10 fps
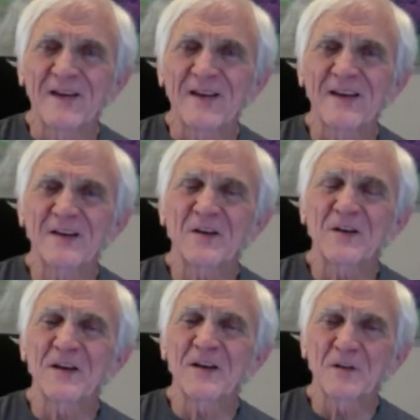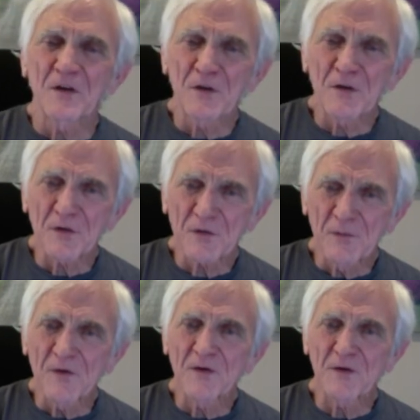in indigenous
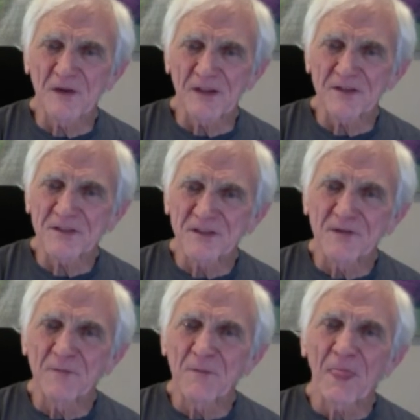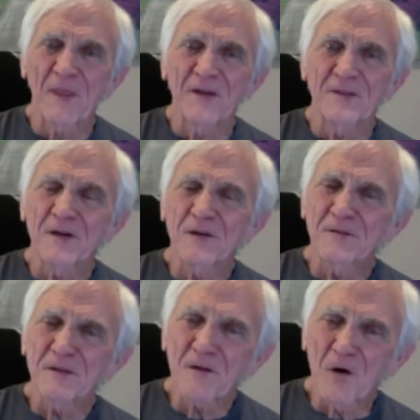communities, they don't
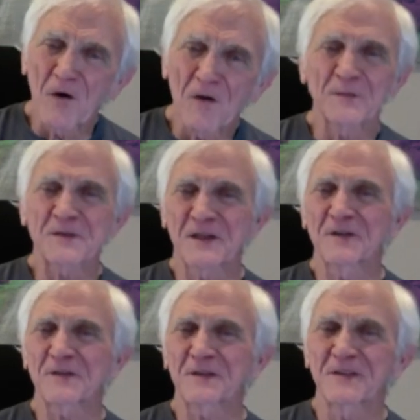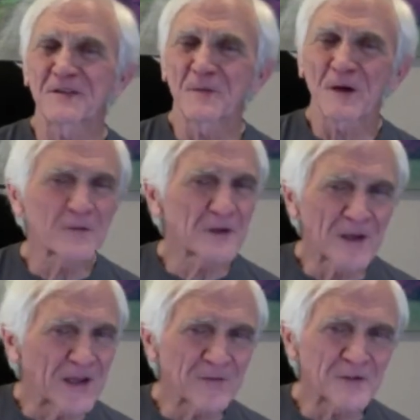even call themselves, whatever the
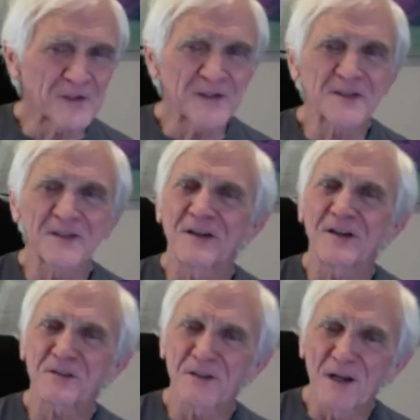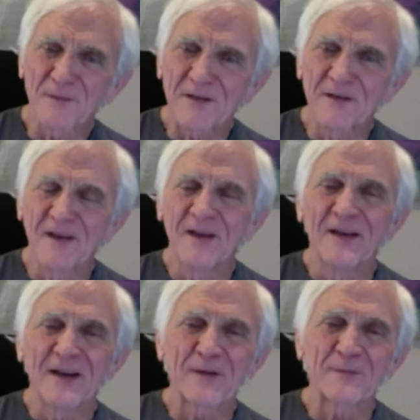language is, a shaman.
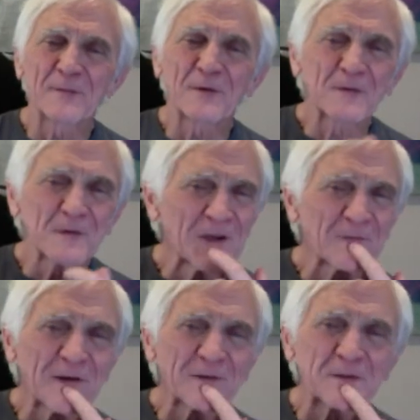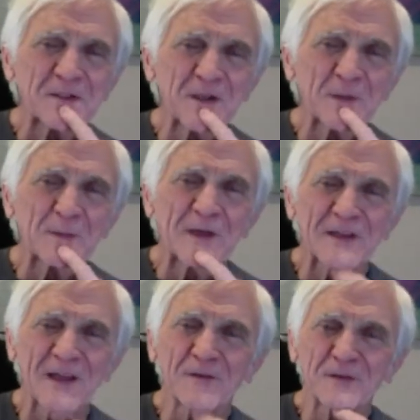I remember a friend of mine was telling me about
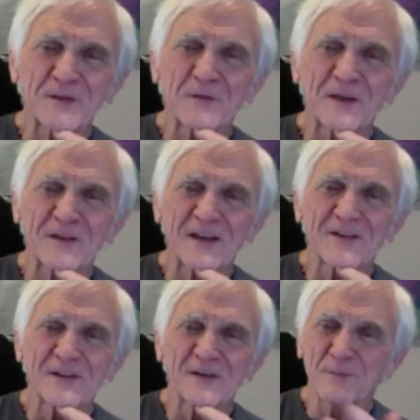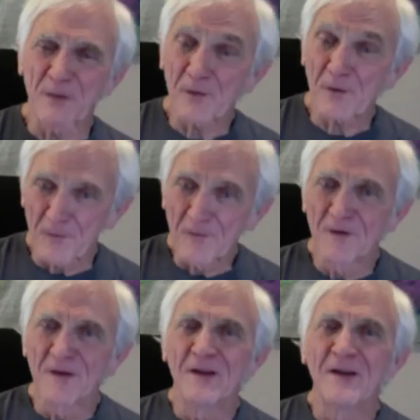that when she went down to Peru
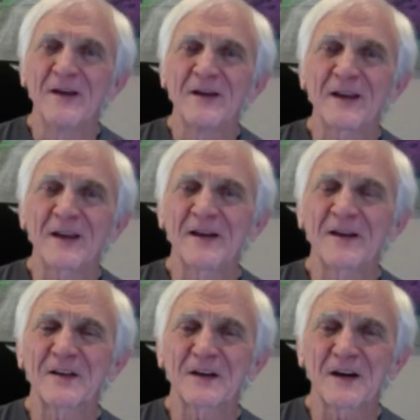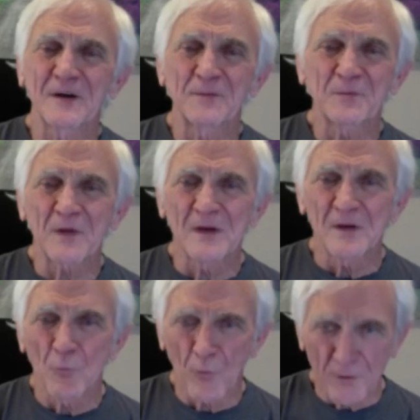and um,
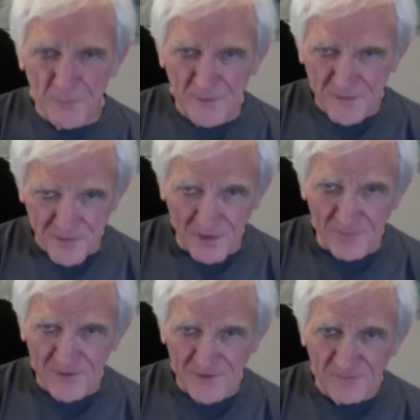worked with a shaman,